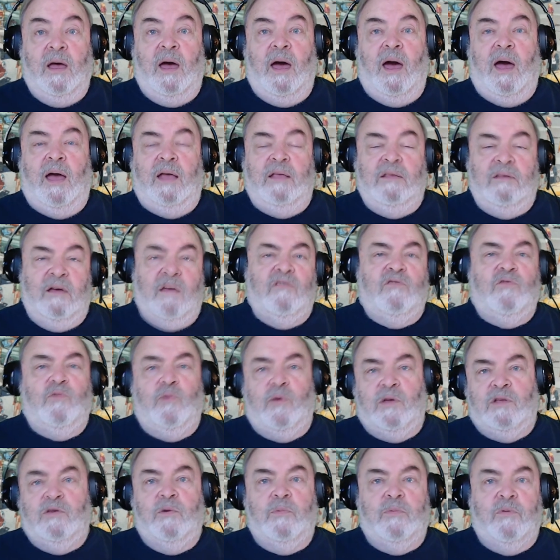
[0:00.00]
And yes, we
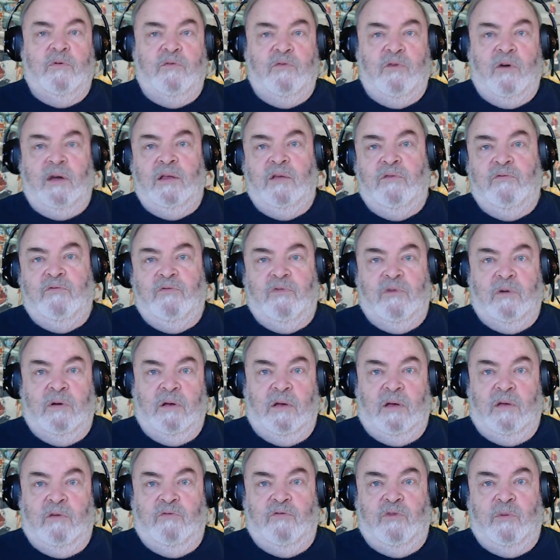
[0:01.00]
do provide
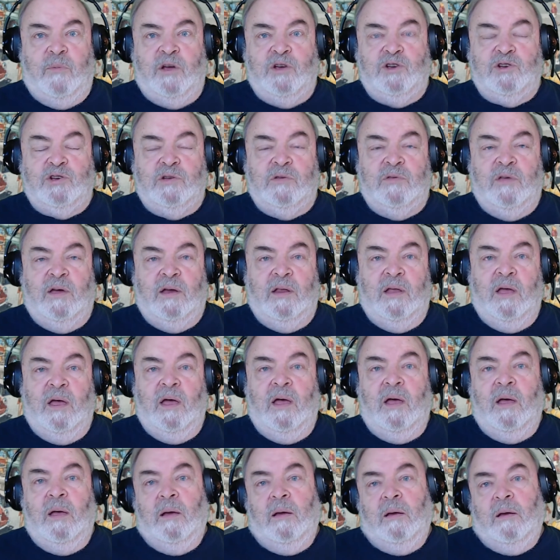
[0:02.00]
information
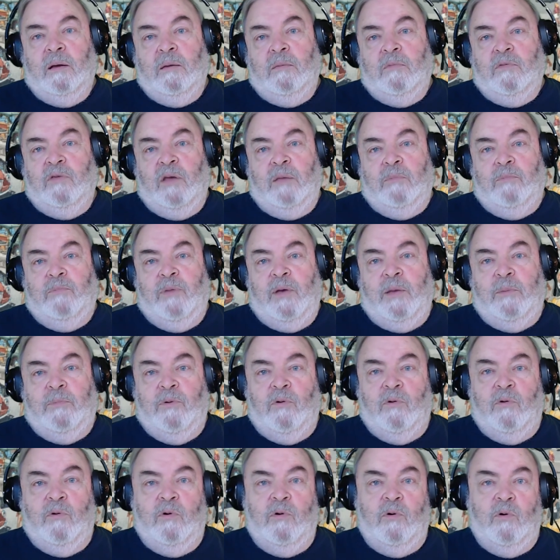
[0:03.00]
that
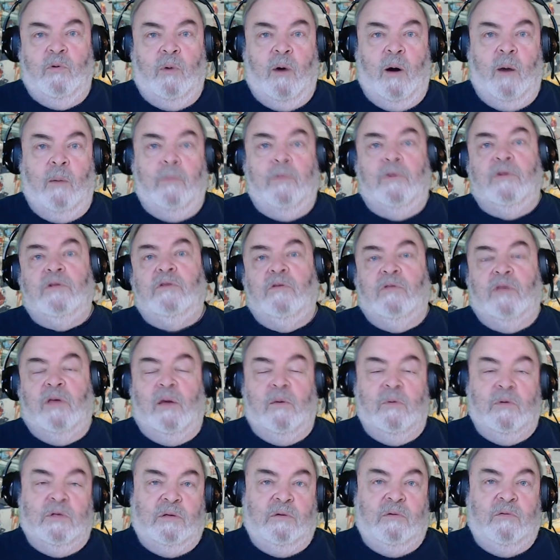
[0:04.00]
people who up until they
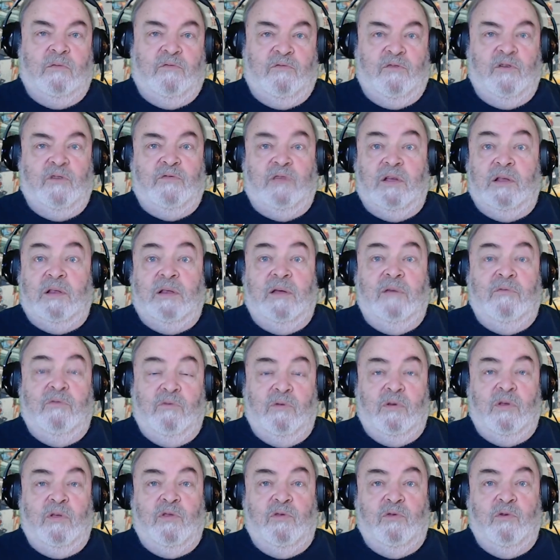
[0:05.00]
were 50 never
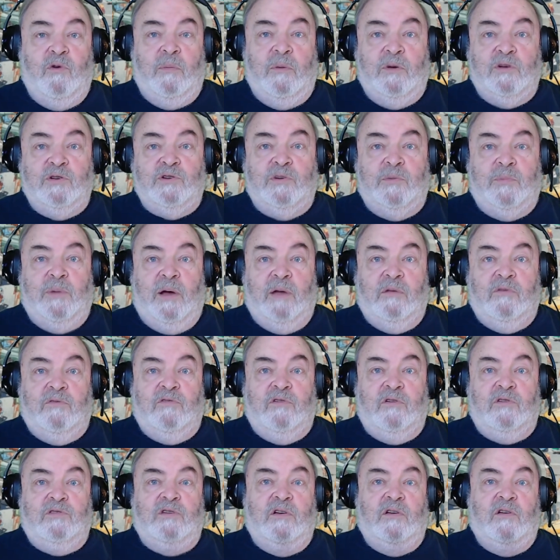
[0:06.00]
really thought much about,
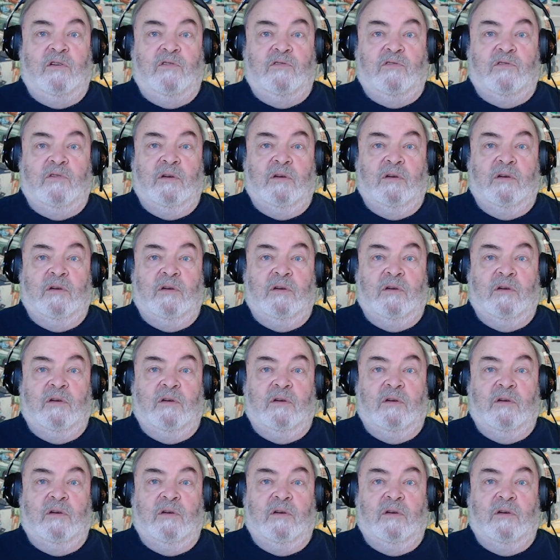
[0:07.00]
such as